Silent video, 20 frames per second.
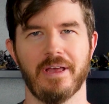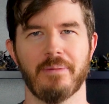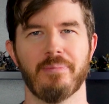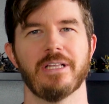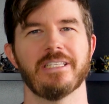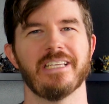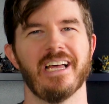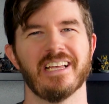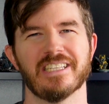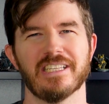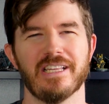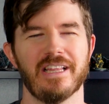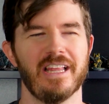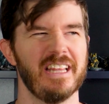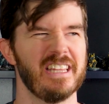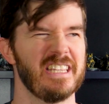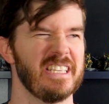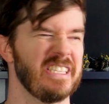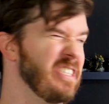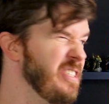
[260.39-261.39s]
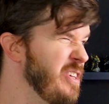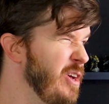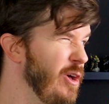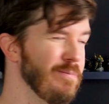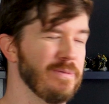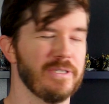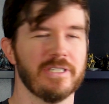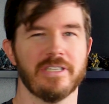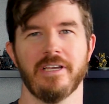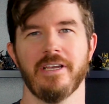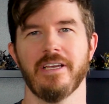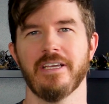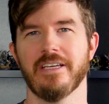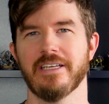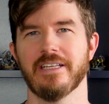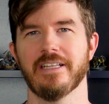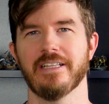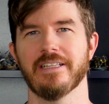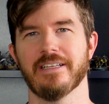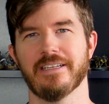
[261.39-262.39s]
plus a lot of these sculpts,
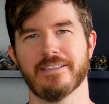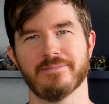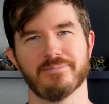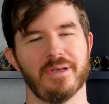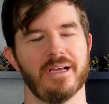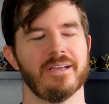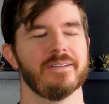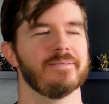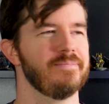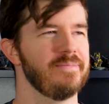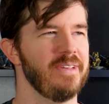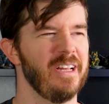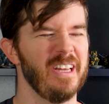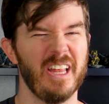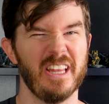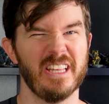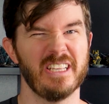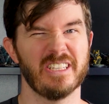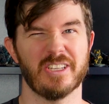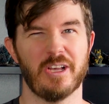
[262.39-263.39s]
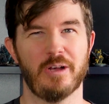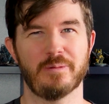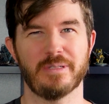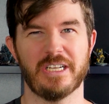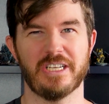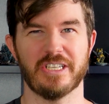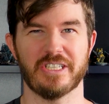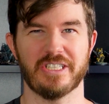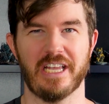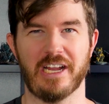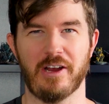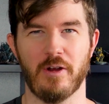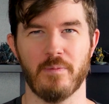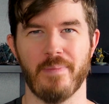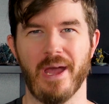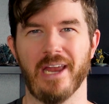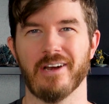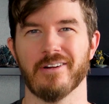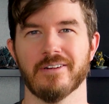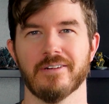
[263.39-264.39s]
I just think are
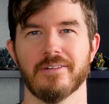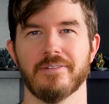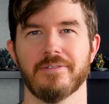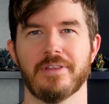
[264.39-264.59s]
better.